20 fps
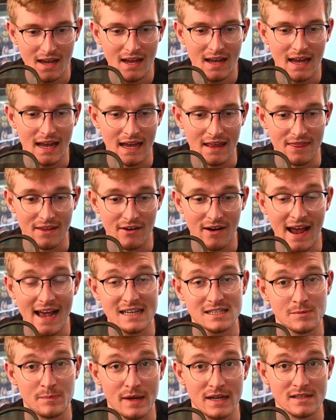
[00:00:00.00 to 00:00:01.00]
And there
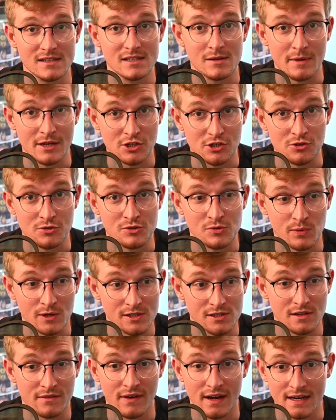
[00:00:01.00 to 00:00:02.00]
has been some issues where
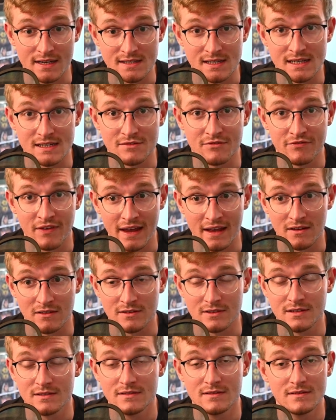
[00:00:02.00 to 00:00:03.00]
Sylvanas has
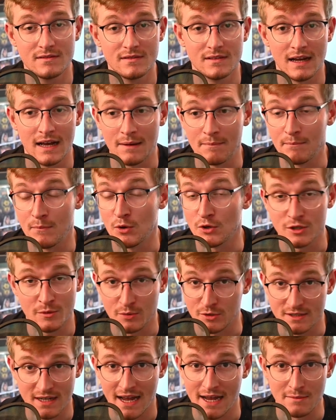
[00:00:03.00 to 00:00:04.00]
failed
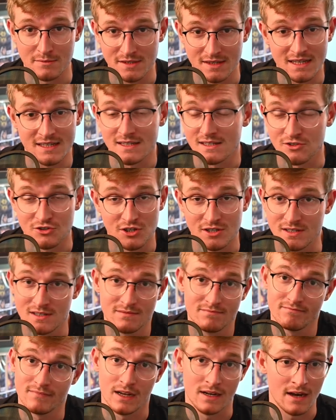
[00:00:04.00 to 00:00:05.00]
multiple times. This is just
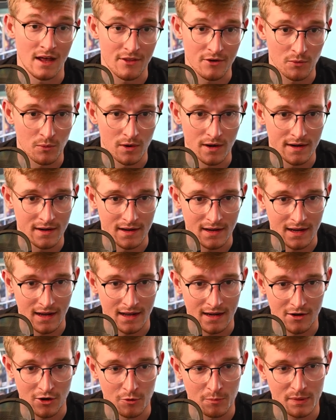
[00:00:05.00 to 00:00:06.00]
another one,
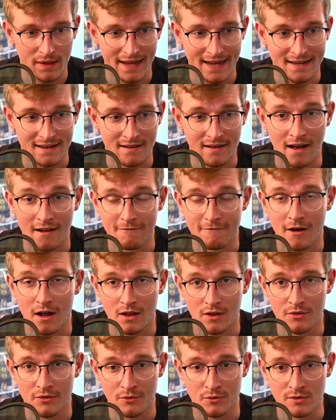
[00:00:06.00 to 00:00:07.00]
and her plan did not
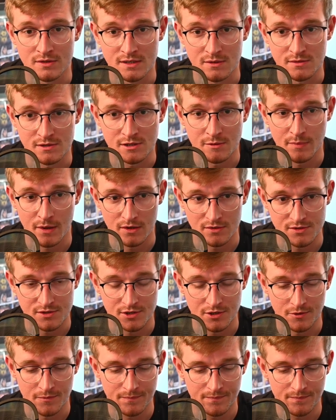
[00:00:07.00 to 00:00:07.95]
follow through as it was supposed to.